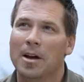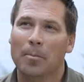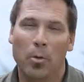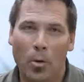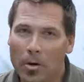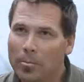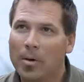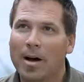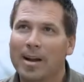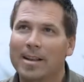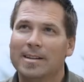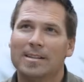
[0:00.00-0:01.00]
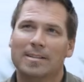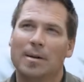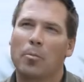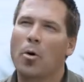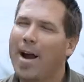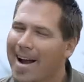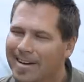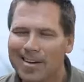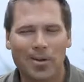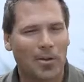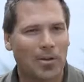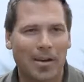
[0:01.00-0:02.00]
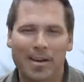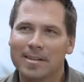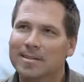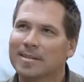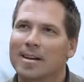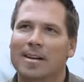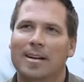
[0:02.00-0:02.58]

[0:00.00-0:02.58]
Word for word: a porta potty, just the practical things.